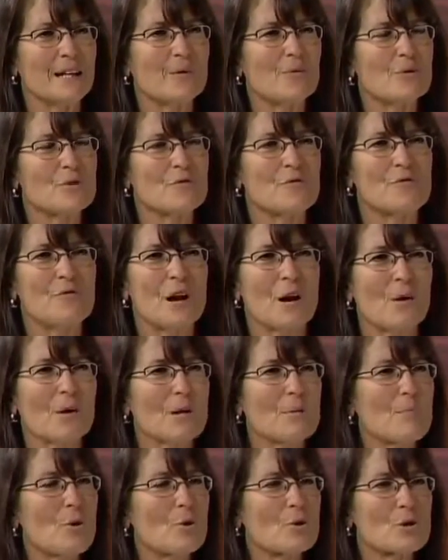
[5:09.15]
It was
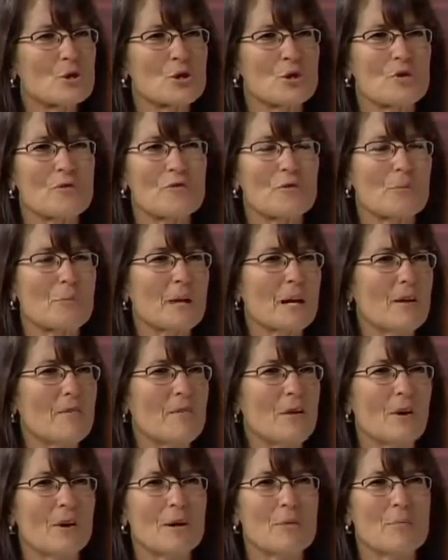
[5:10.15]
very emotional for me,
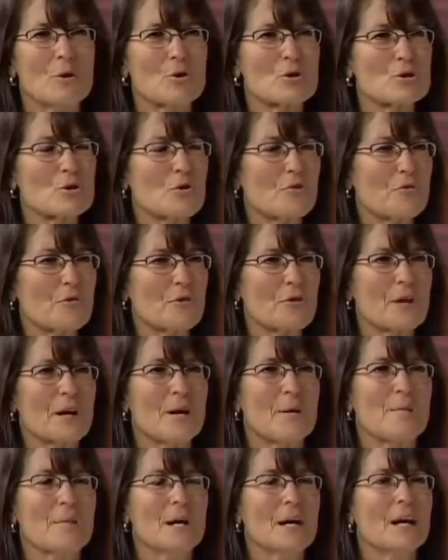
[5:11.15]
very emotional for
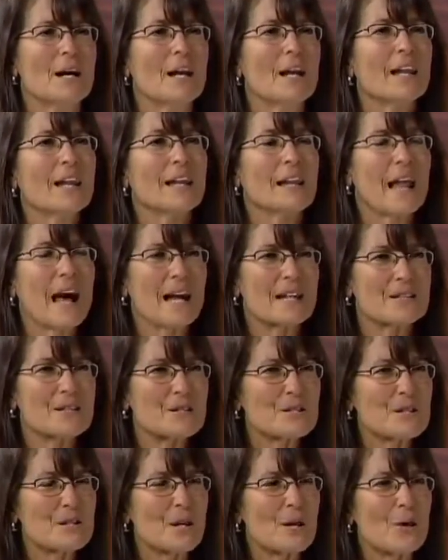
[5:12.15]
them, lots
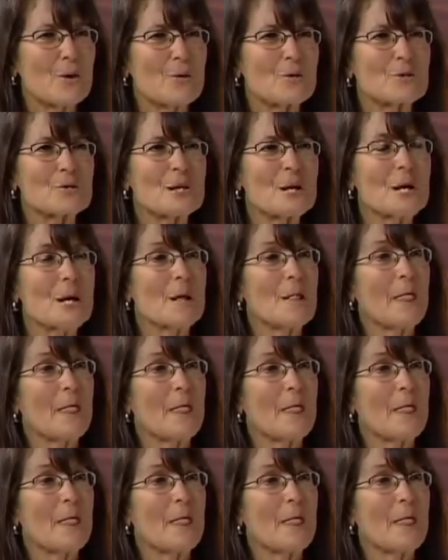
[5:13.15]
of tears.